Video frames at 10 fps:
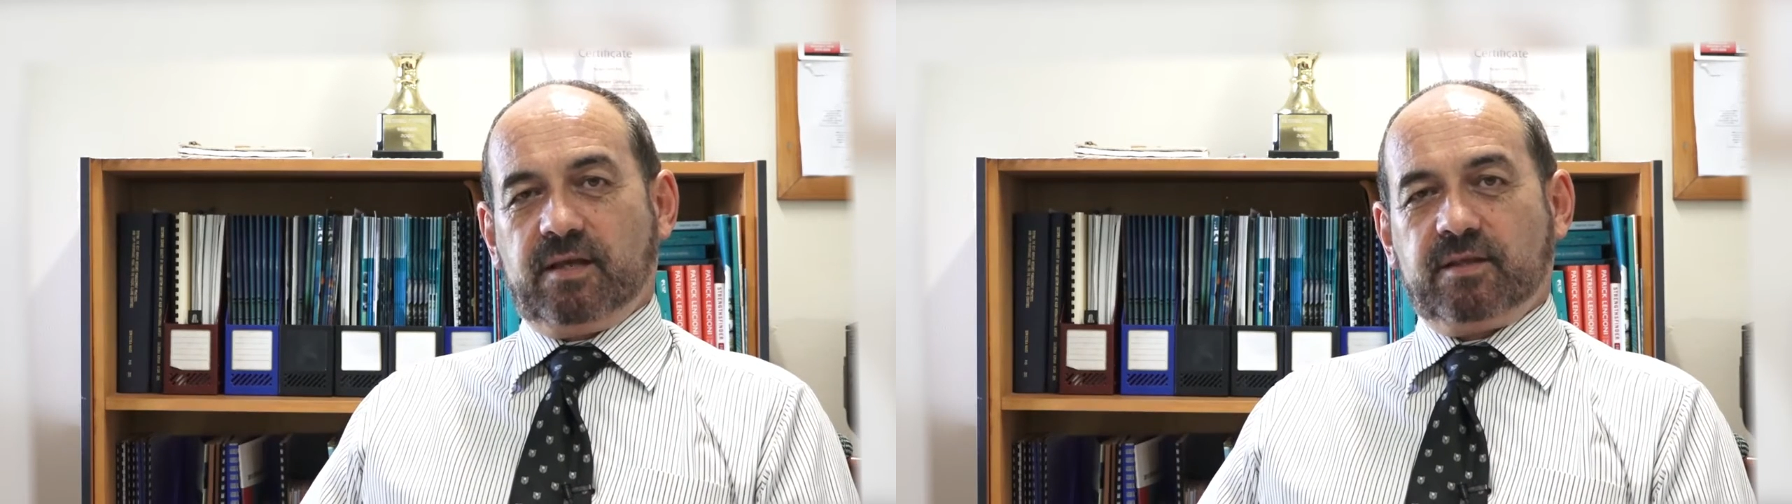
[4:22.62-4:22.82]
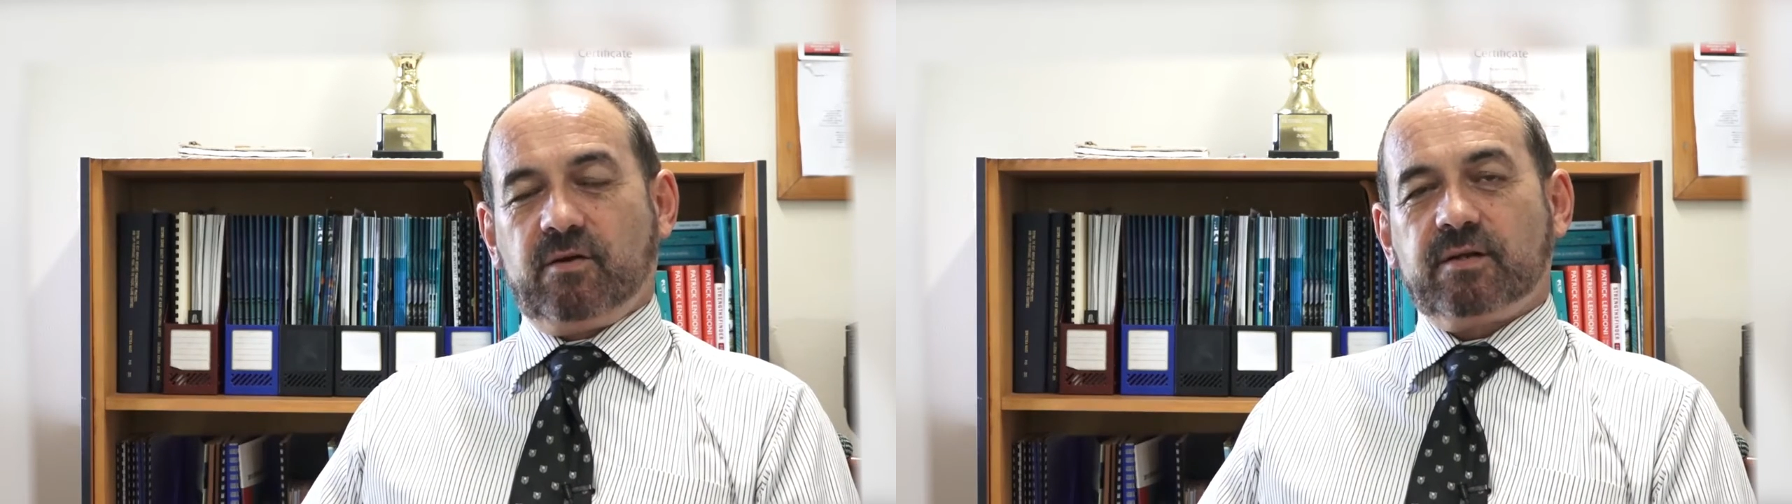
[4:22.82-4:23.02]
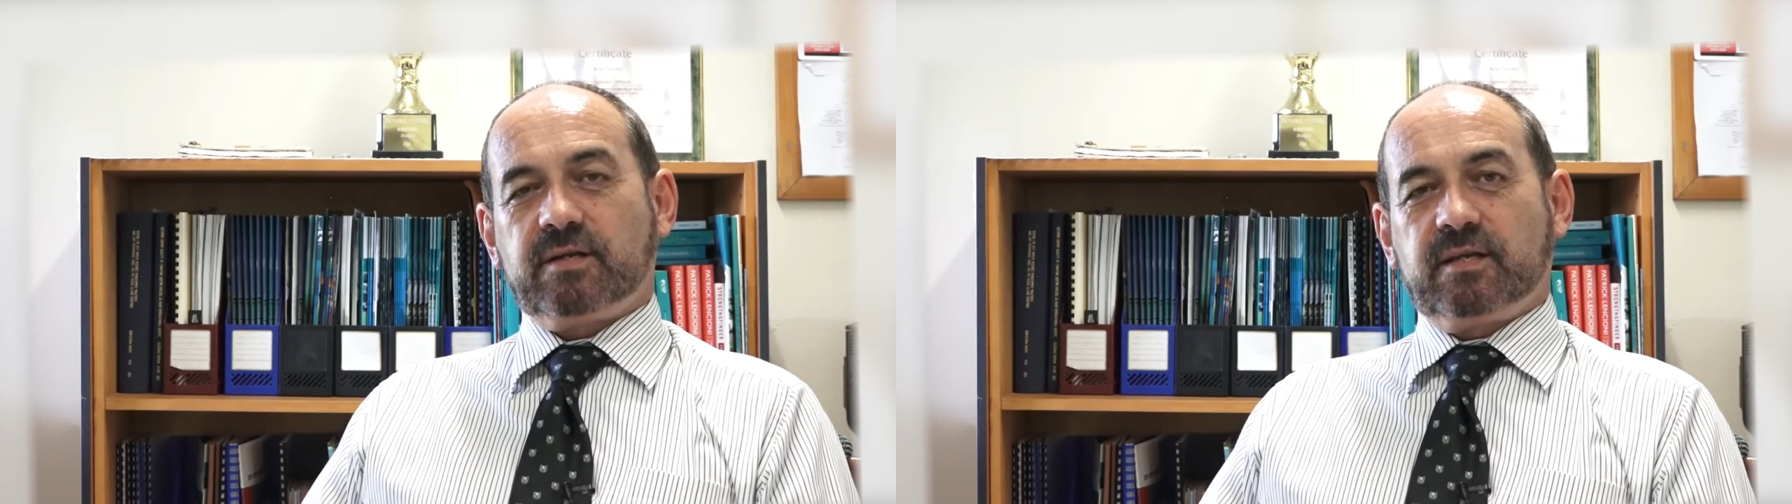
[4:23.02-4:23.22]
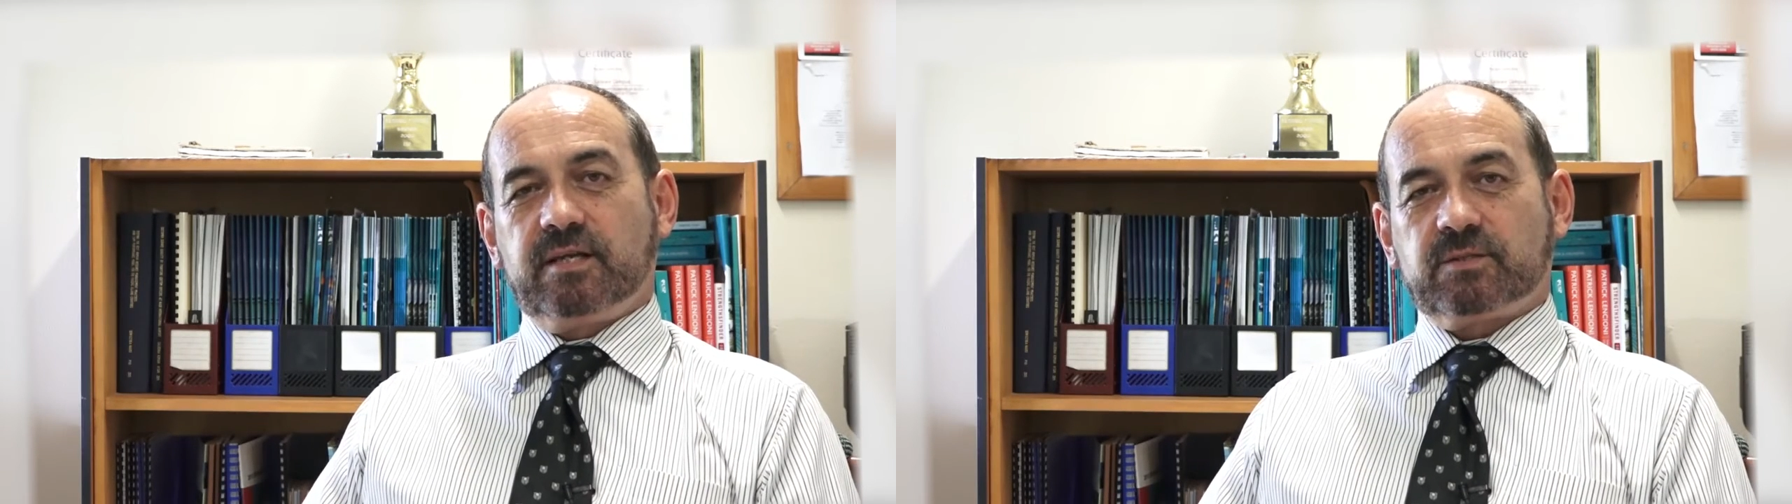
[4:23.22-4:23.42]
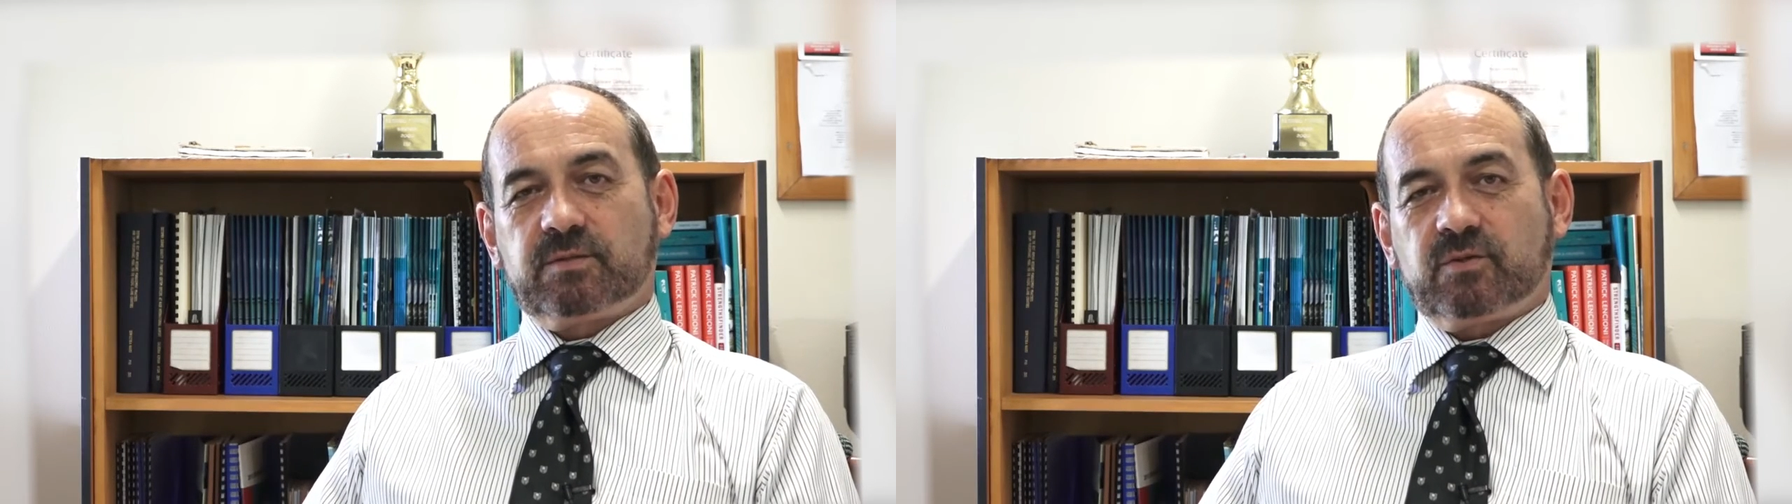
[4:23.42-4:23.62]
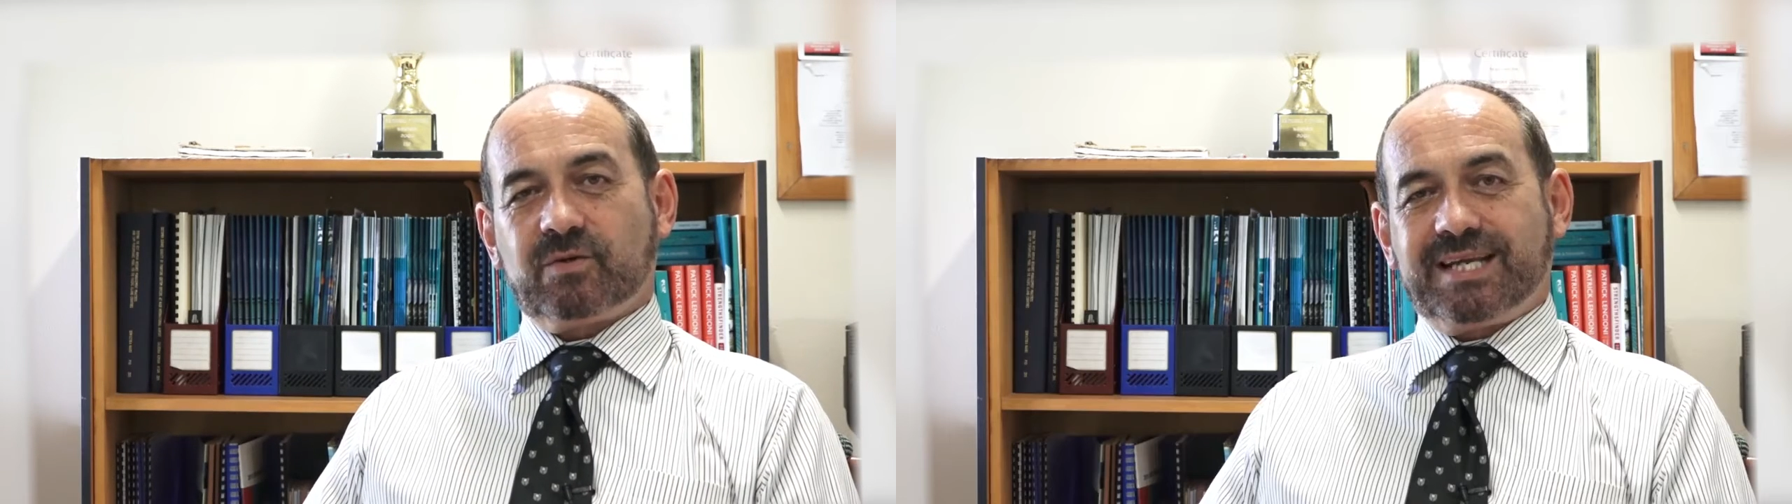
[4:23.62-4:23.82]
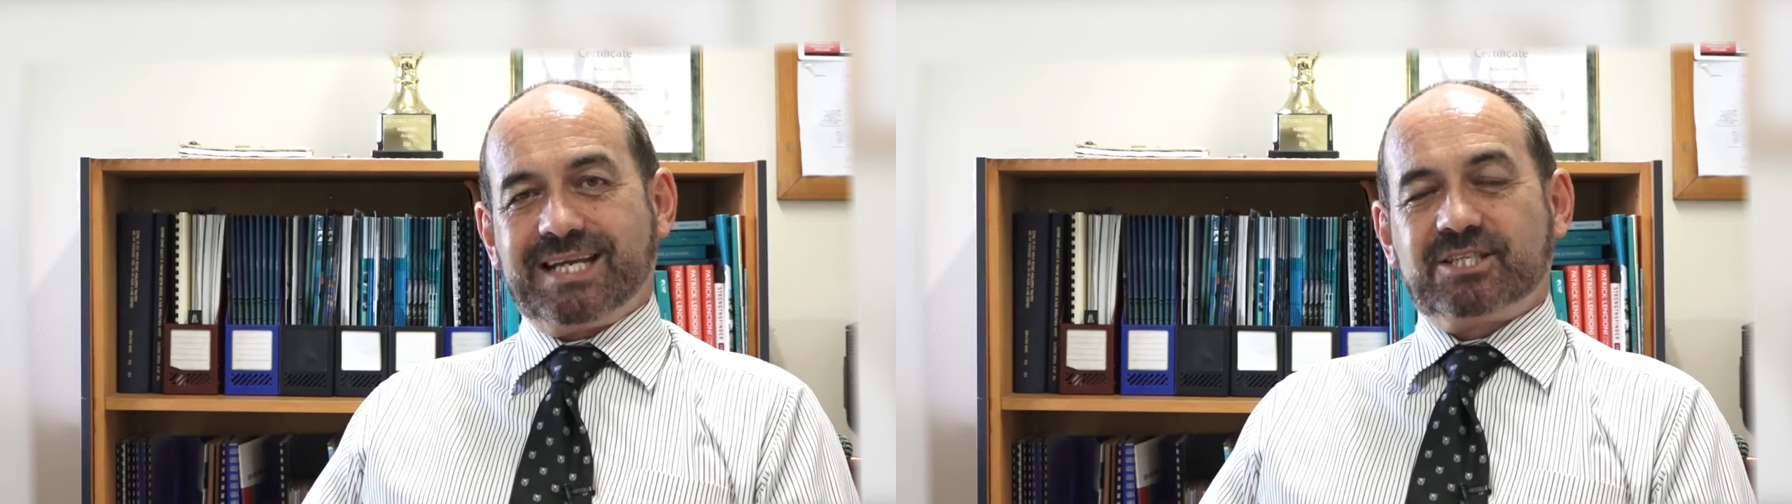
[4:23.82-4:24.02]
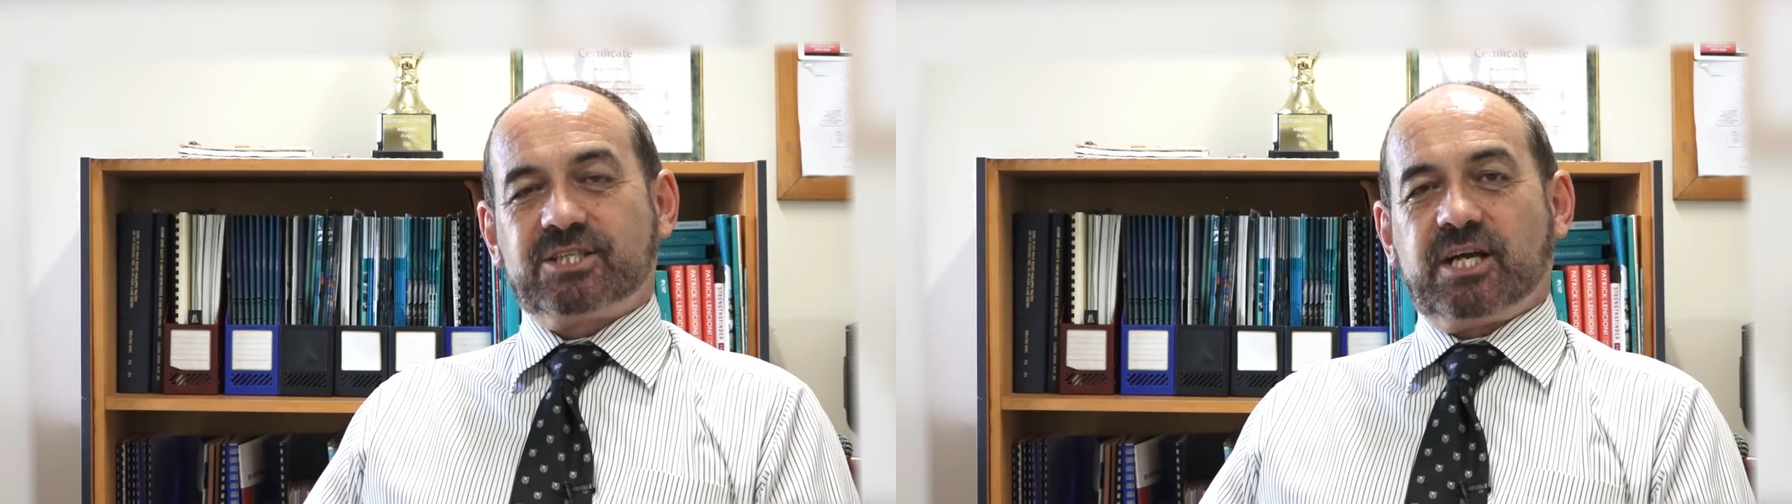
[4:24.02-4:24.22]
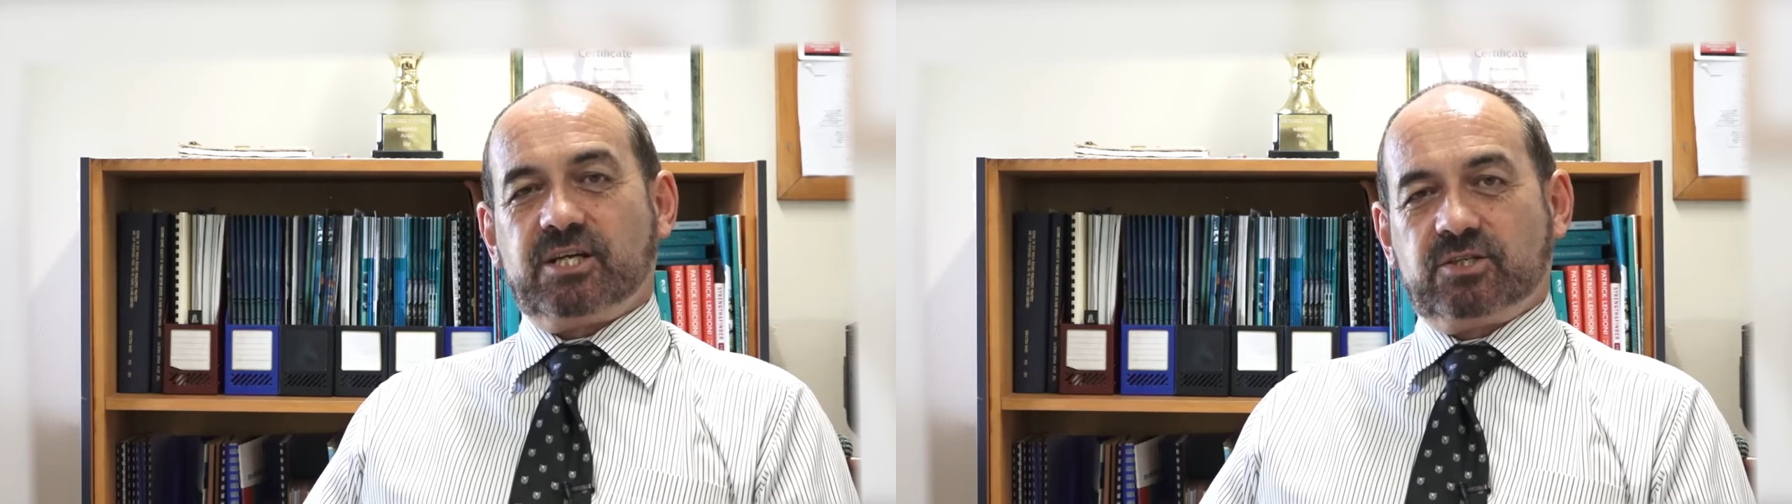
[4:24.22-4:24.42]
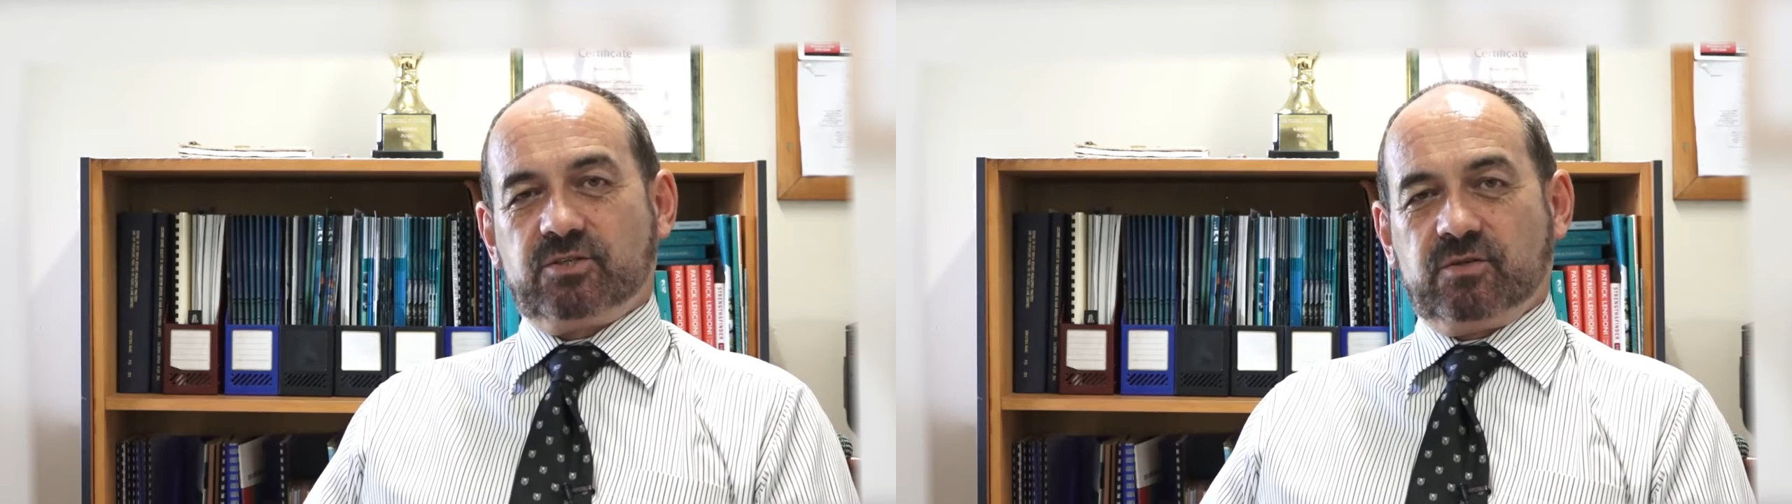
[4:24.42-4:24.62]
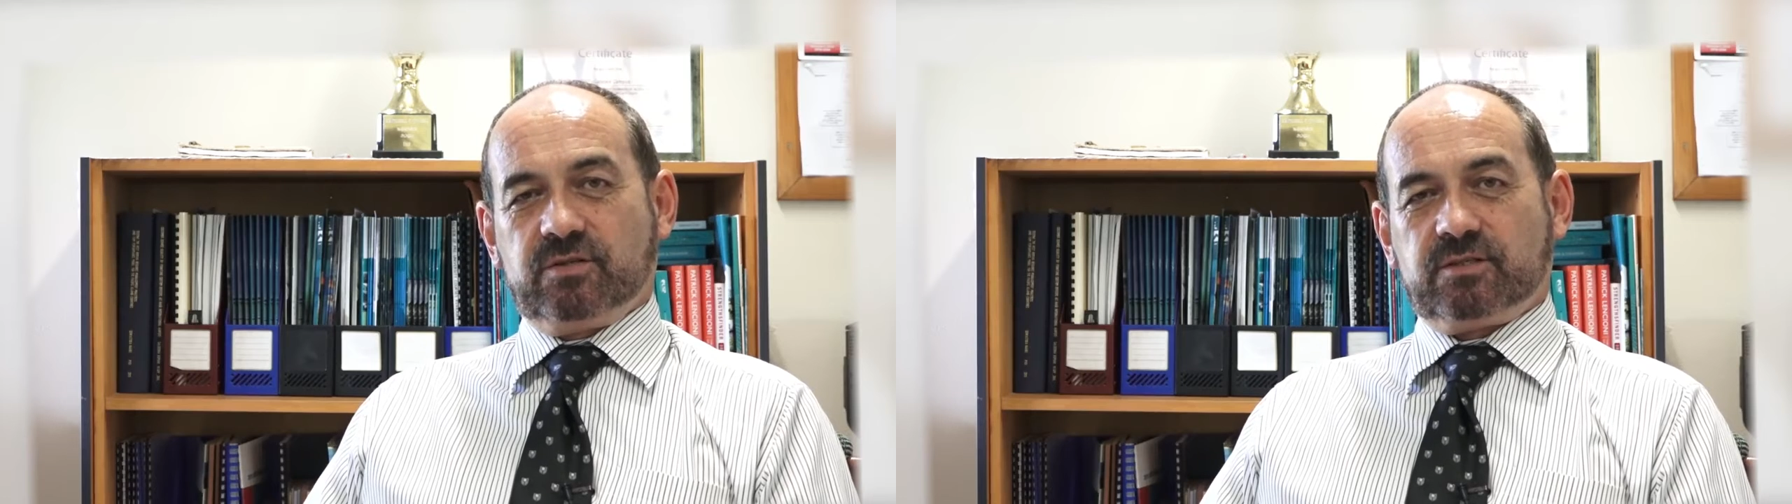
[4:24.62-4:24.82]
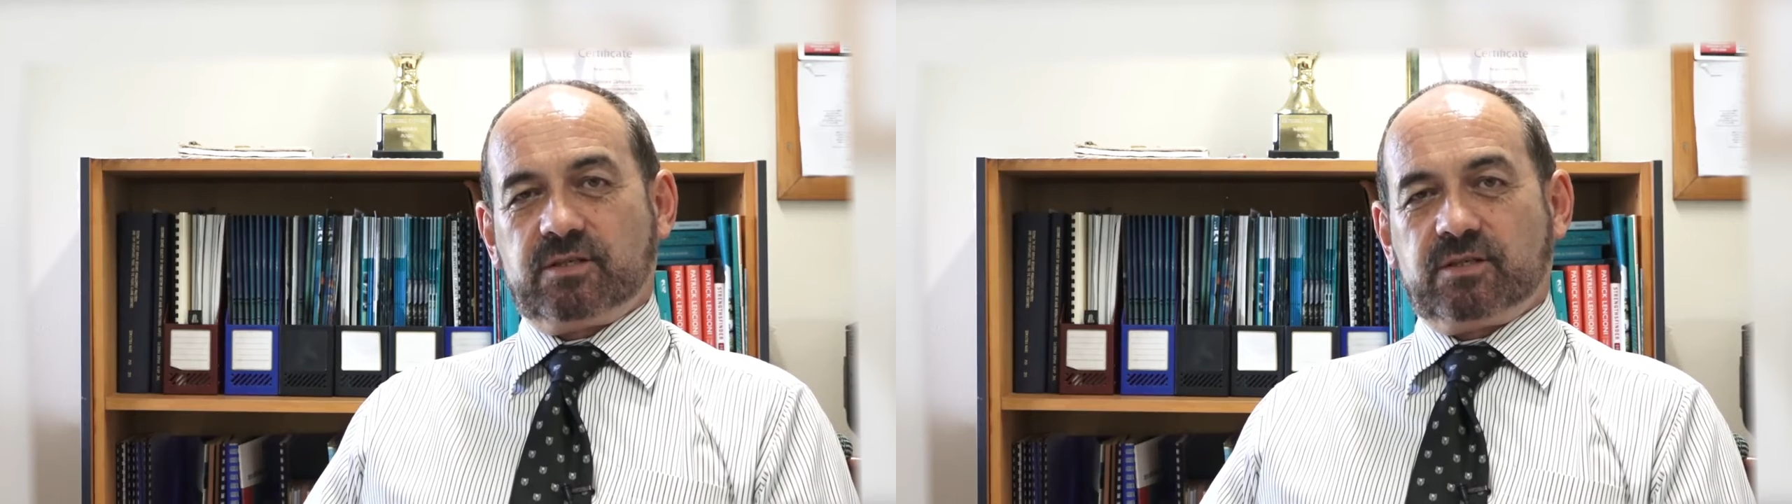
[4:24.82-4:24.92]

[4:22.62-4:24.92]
And the idea here is we're trying to educate students.